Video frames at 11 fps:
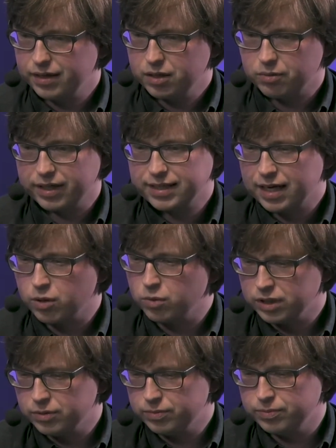right now
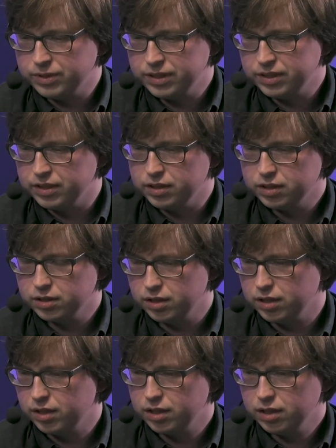if we
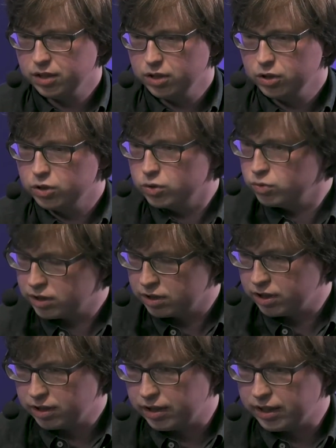look
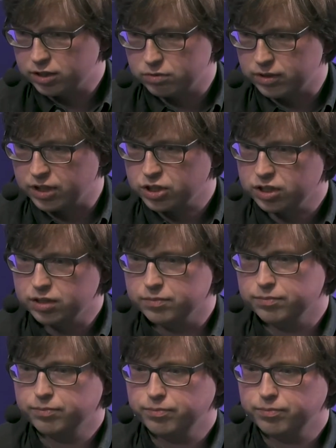at Russian